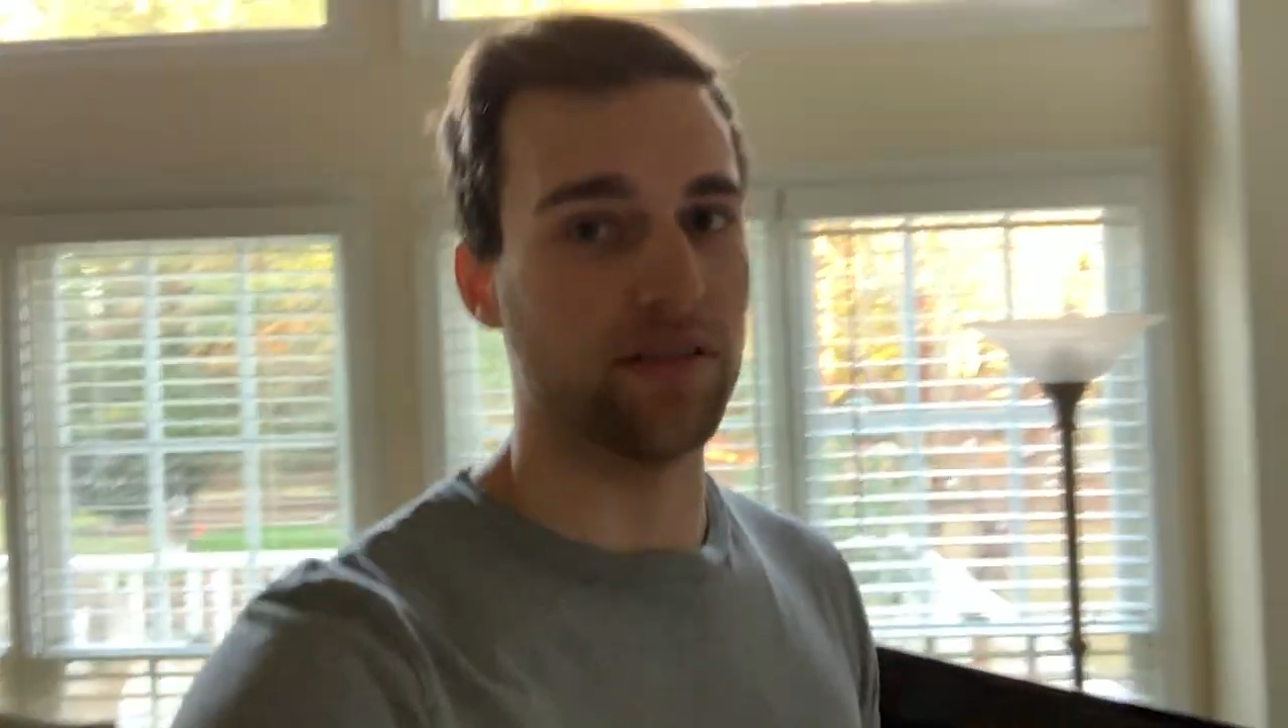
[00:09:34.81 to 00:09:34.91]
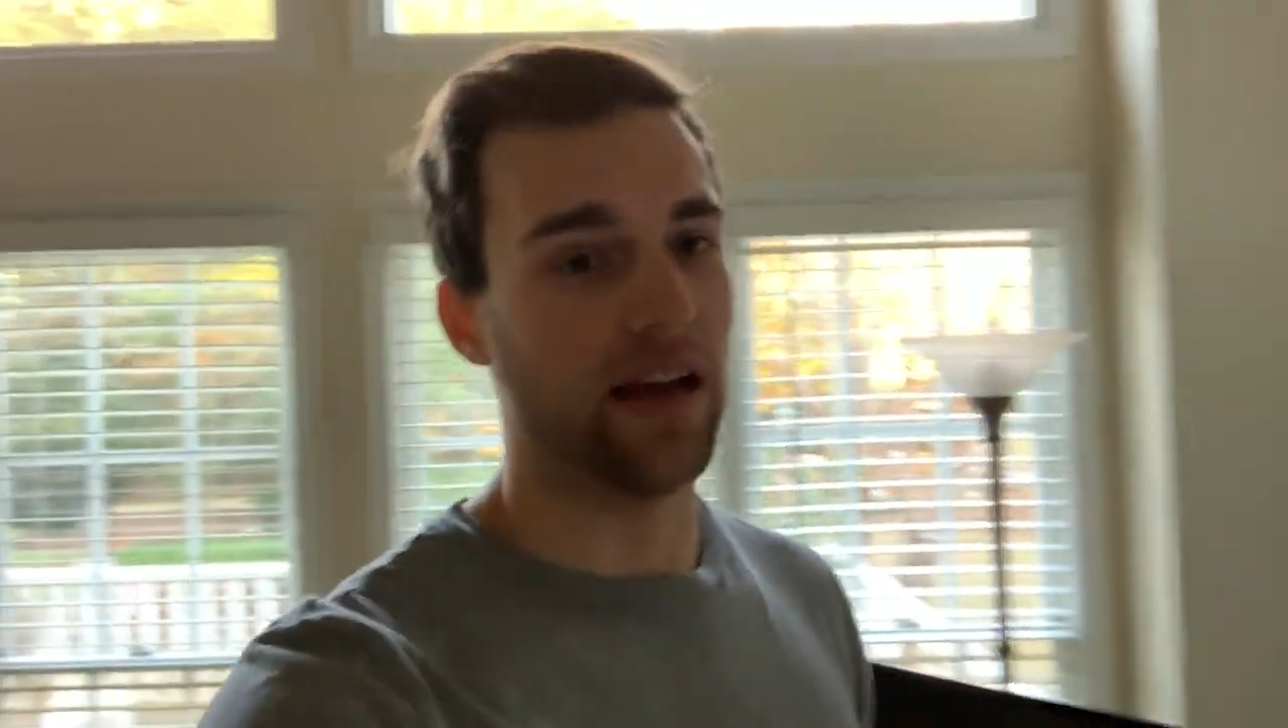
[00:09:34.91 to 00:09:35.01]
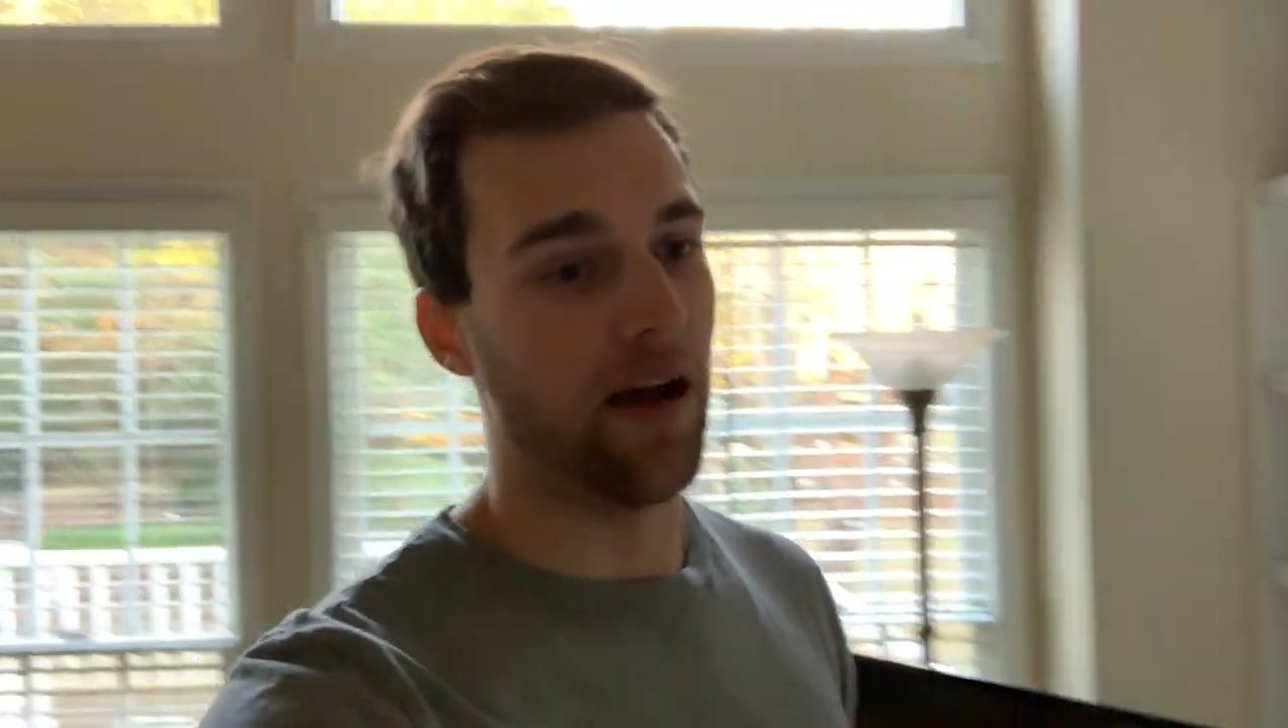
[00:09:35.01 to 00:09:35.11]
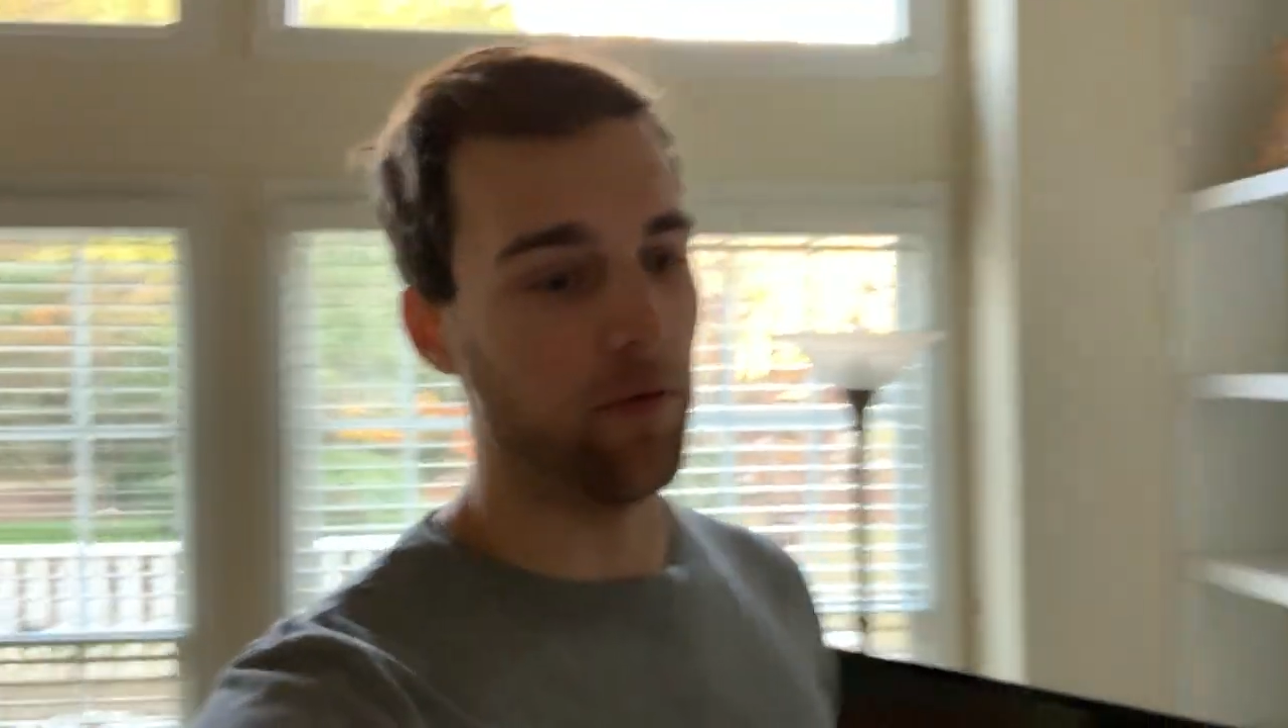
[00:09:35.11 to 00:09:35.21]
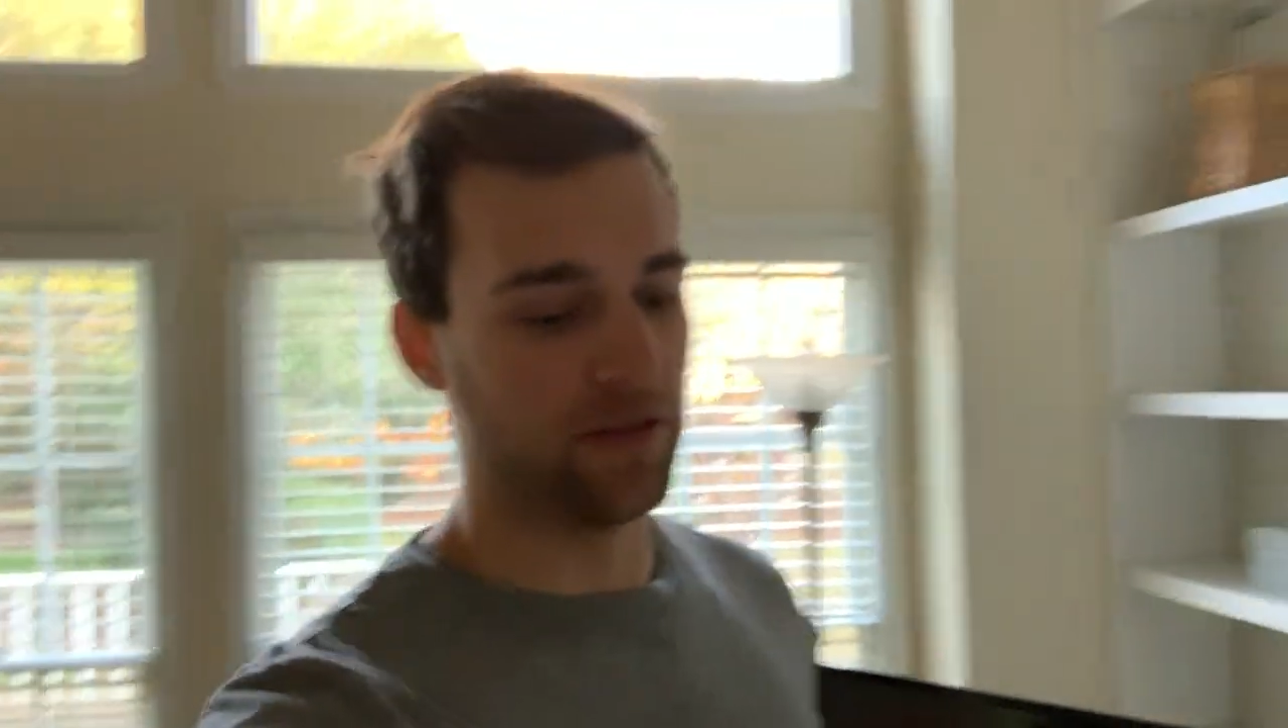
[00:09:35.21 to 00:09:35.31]

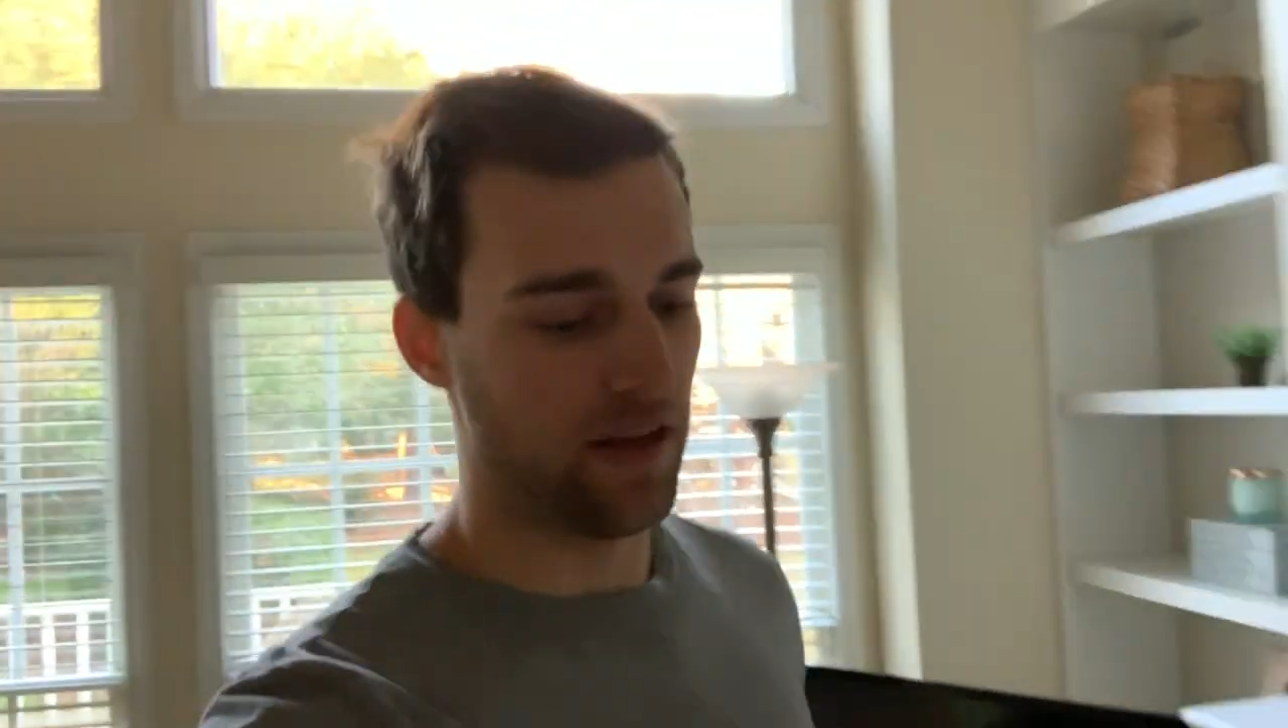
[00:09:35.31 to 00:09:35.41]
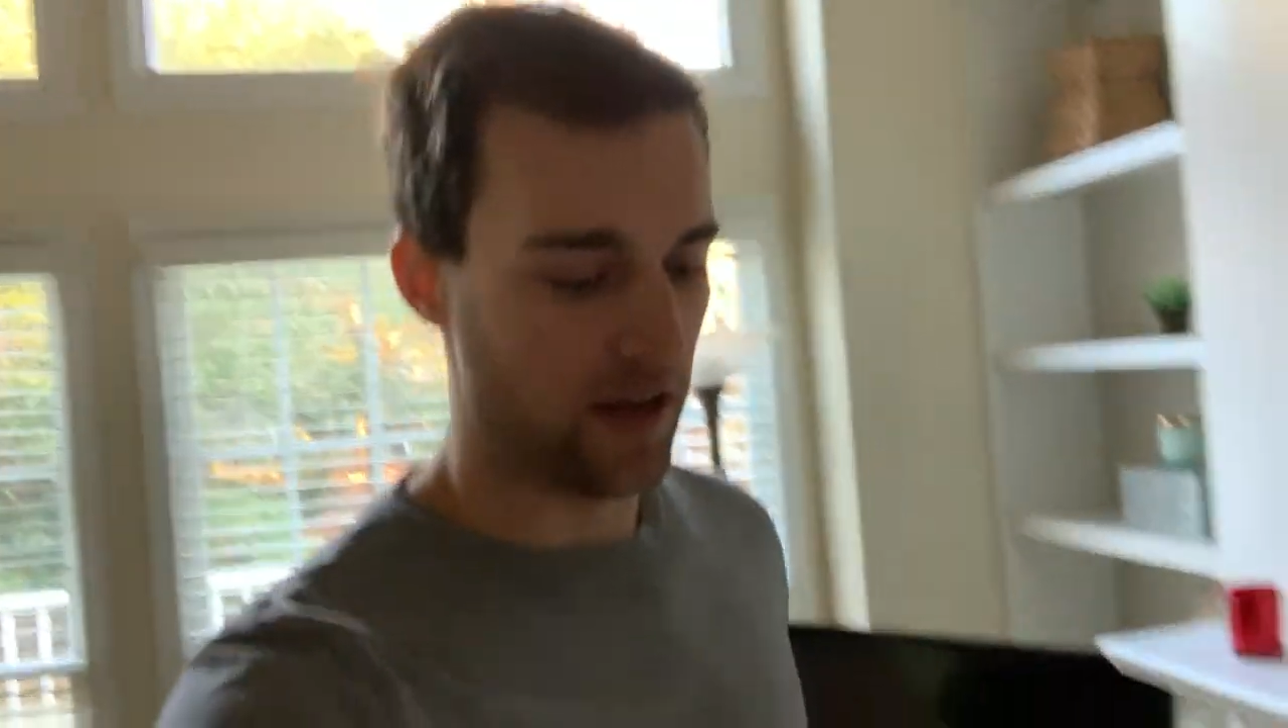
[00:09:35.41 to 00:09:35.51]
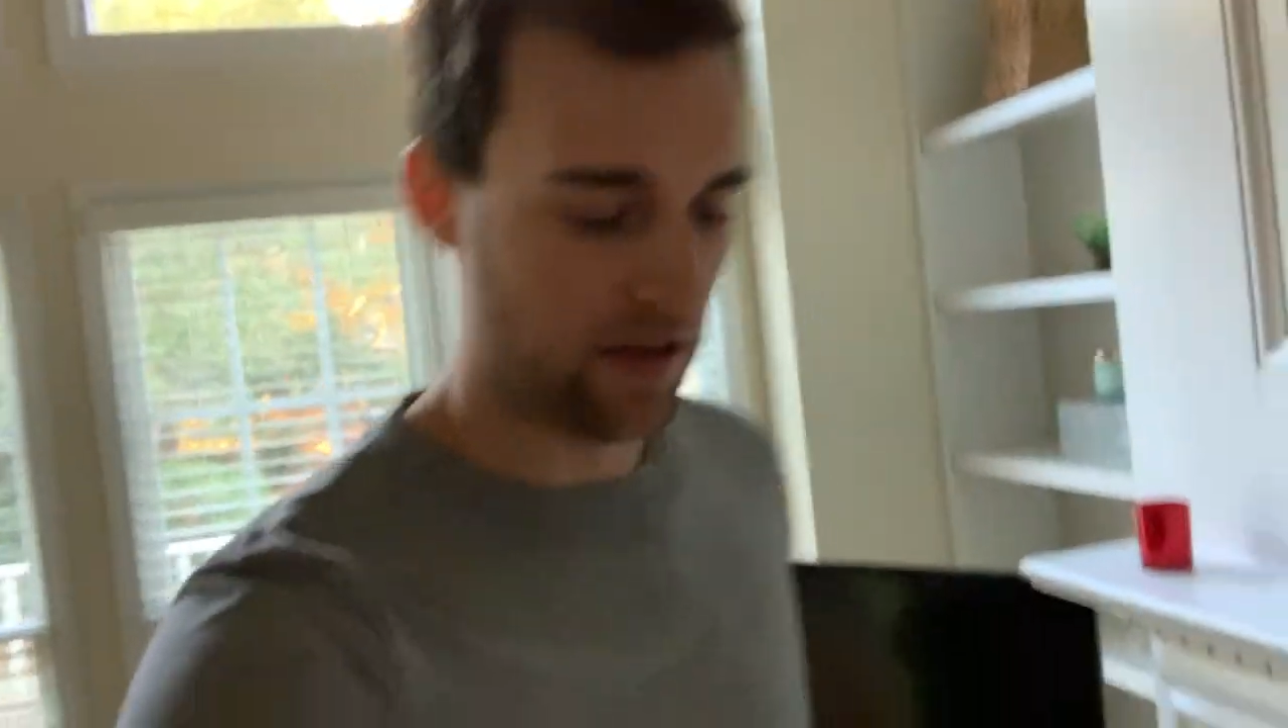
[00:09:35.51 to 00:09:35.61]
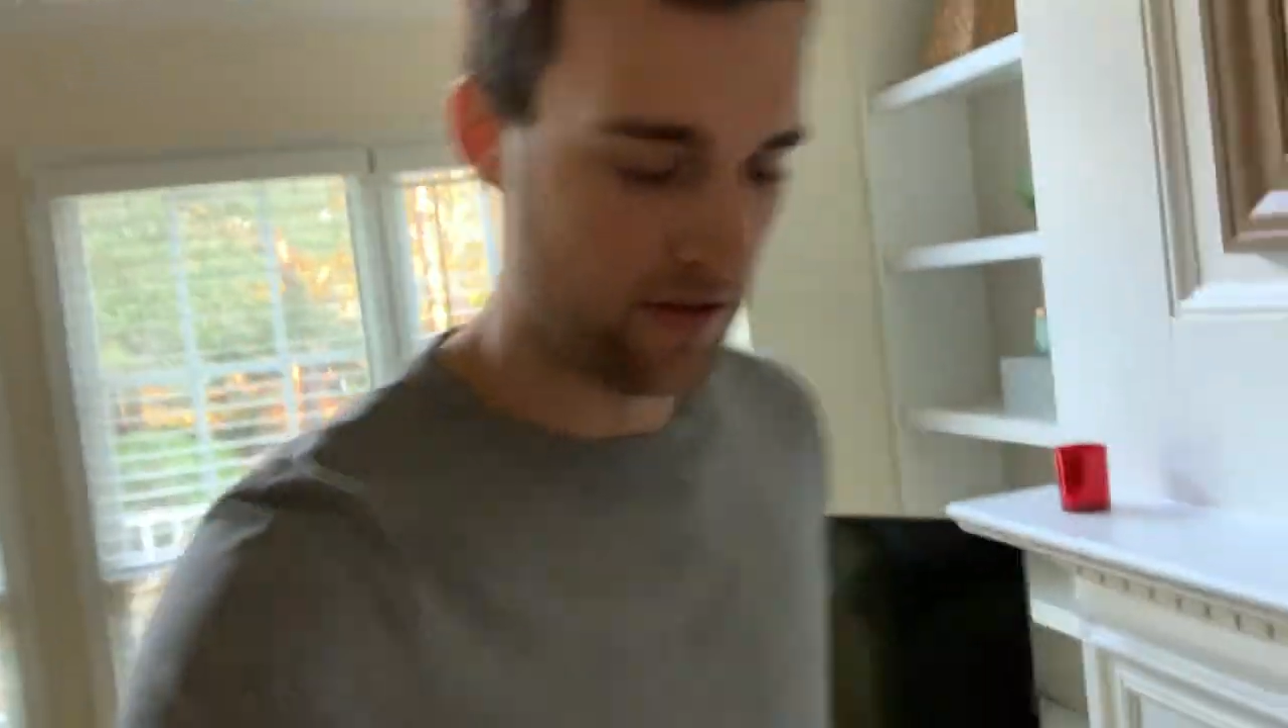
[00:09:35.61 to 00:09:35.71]
I would say.